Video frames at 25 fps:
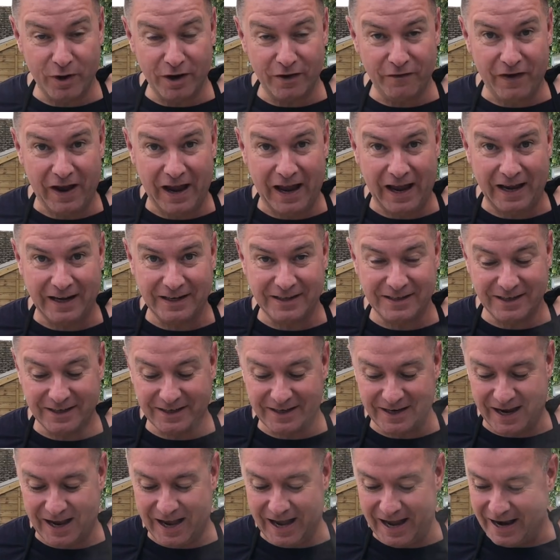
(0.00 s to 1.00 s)
have had
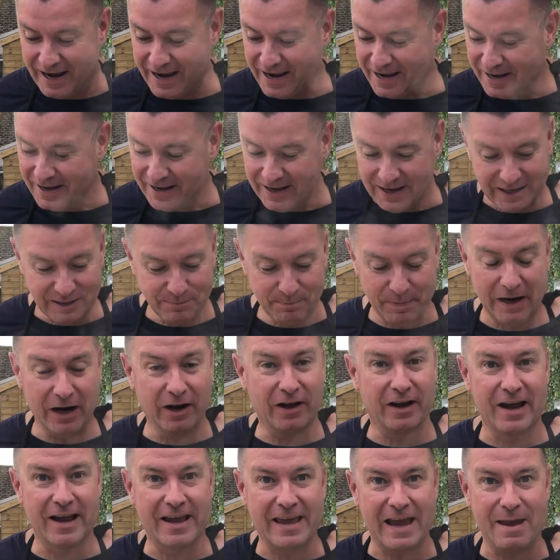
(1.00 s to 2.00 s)
today, it's been
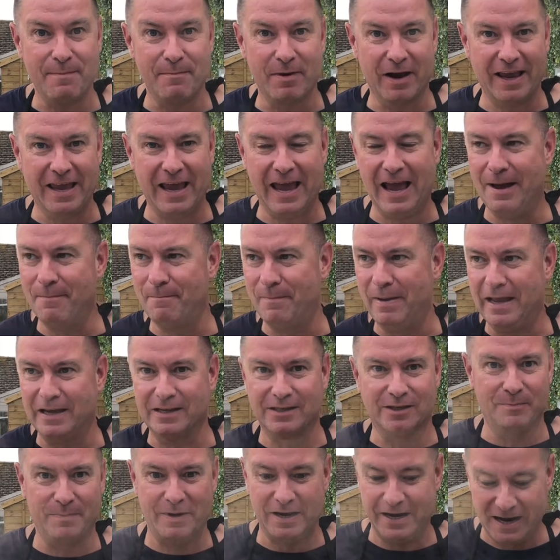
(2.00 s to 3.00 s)
like a game of cat and
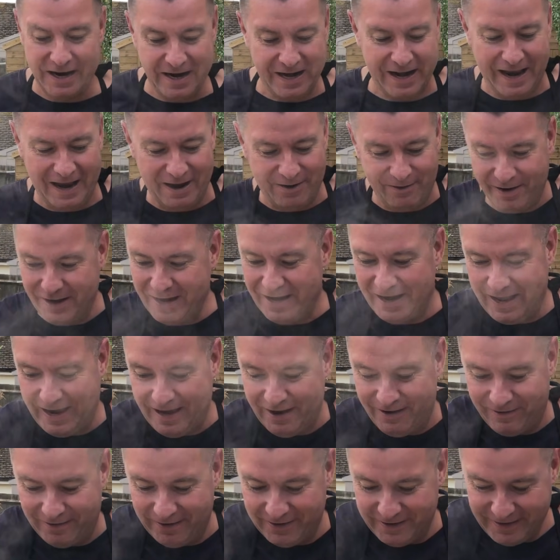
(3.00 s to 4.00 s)
mouse. I've been in, out, in,
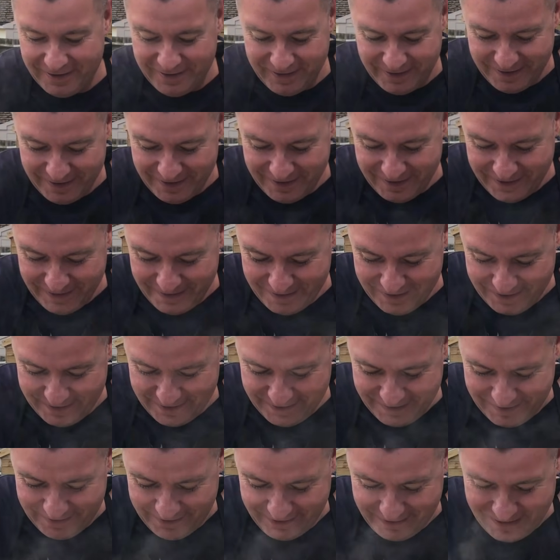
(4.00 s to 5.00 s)
out.
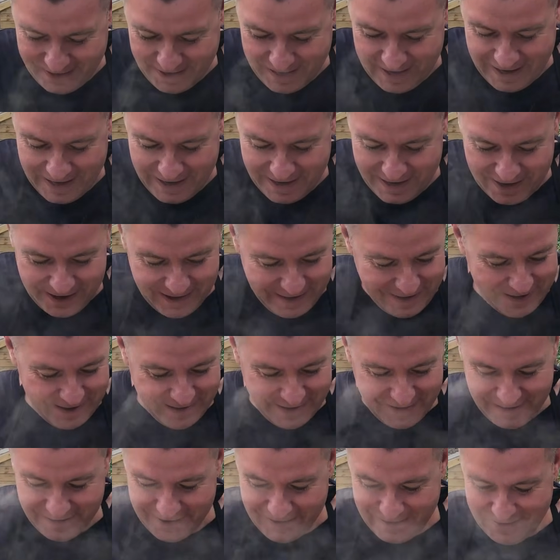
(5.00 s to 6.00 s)
Okay.
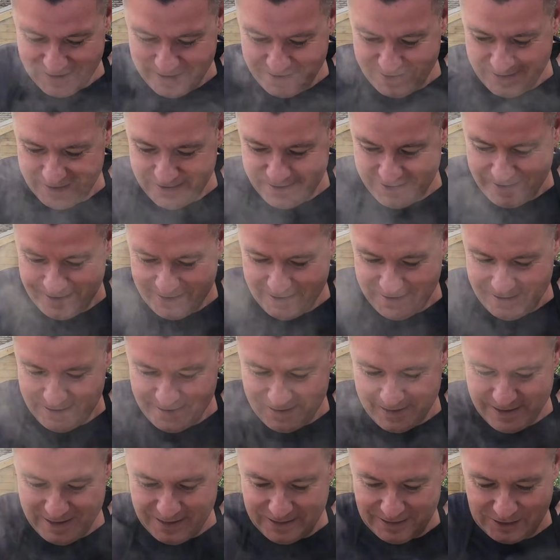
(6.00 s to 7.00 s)

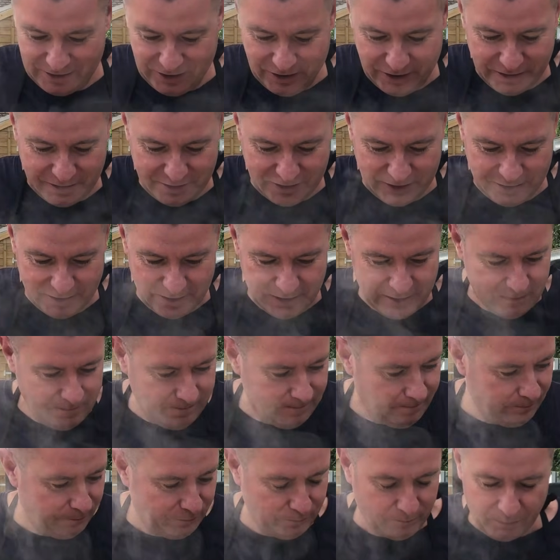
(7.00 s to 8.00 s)
Let's just...
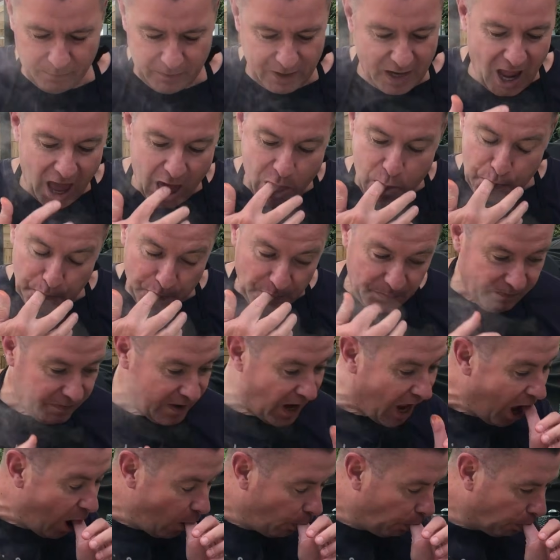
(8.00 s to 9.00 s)

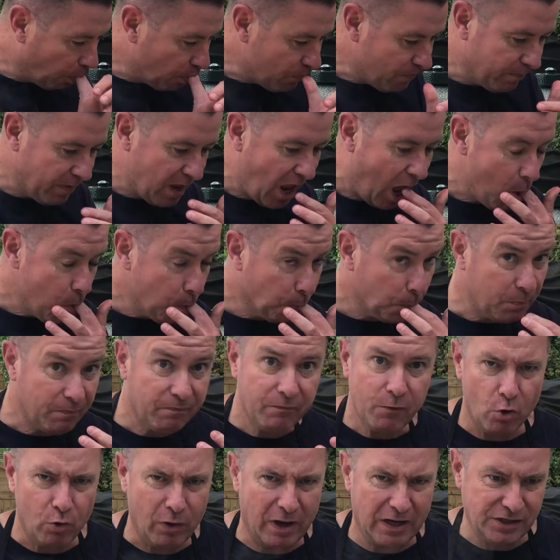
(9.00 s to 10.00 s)
Well,
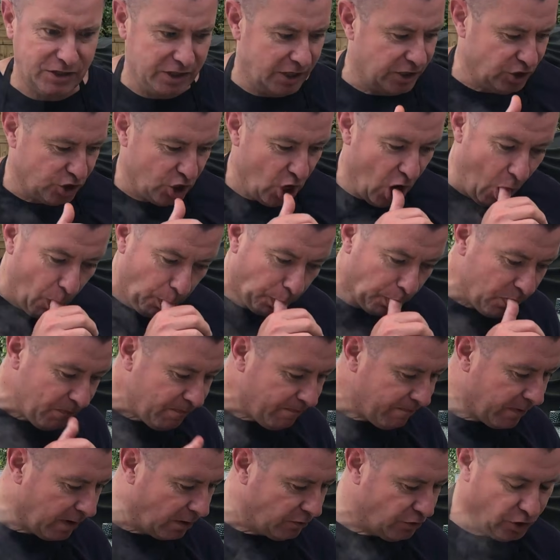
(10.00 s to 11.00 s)
that tastes good.
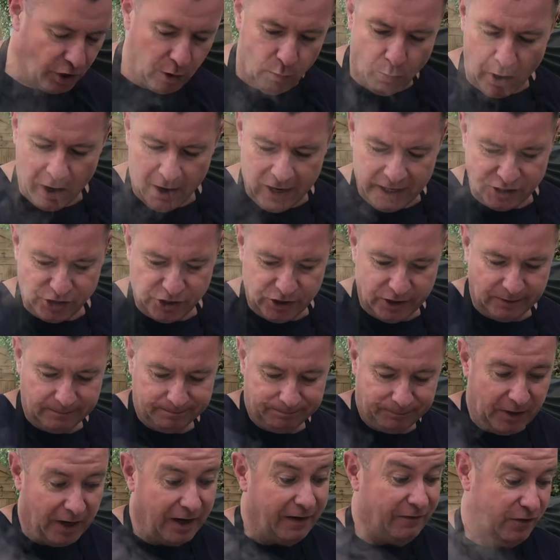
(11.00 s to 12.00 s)
Do you know what, actually? I'm
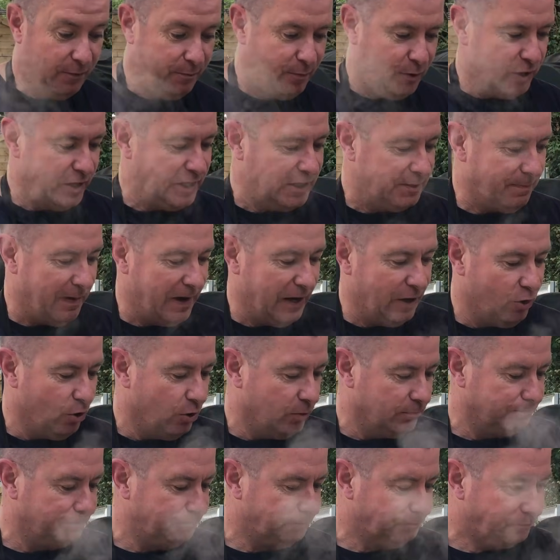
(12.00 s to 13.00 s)
going to have to put these back
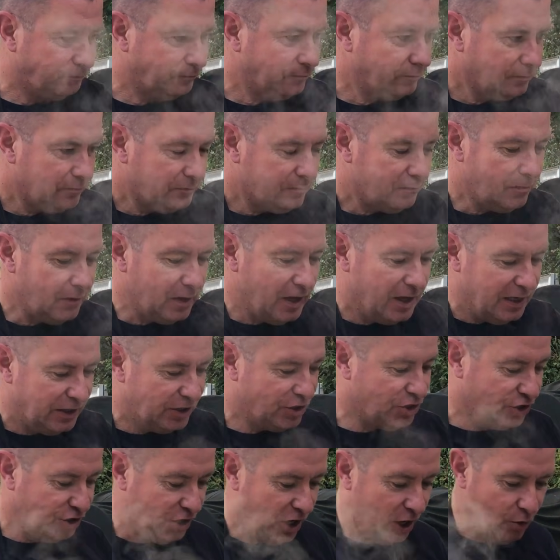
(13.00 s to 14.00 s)
on. It's
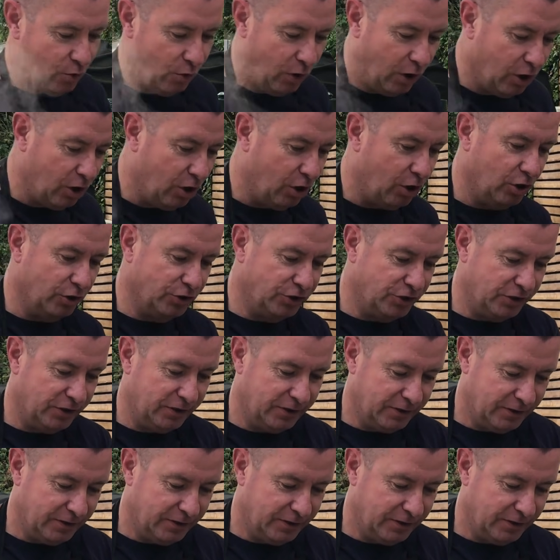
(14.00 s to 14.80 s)
so hot.